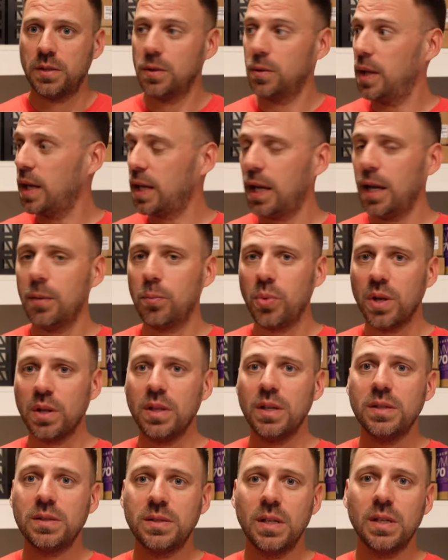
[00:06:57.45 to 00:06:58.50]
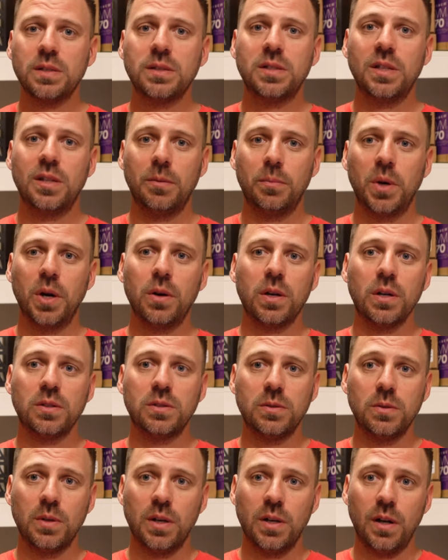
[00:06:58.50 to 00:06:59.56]
So they can't bring these things to the market
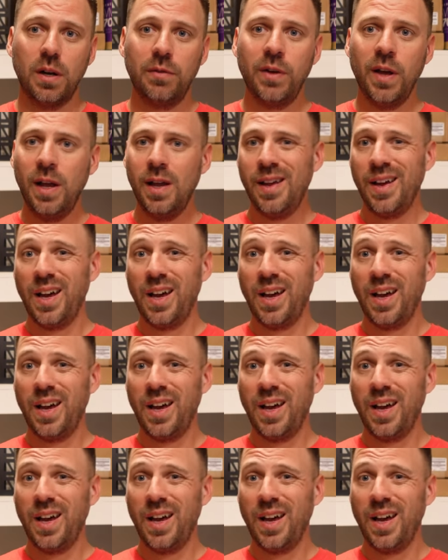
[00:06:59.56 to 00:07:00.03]
soon enough.